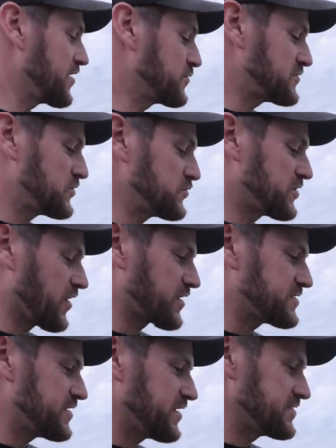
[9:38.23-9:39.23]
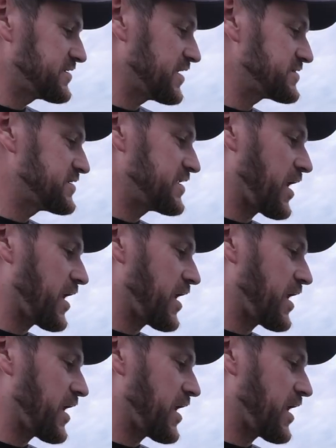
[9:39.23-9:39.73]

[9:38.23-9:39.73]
It was too dark to test it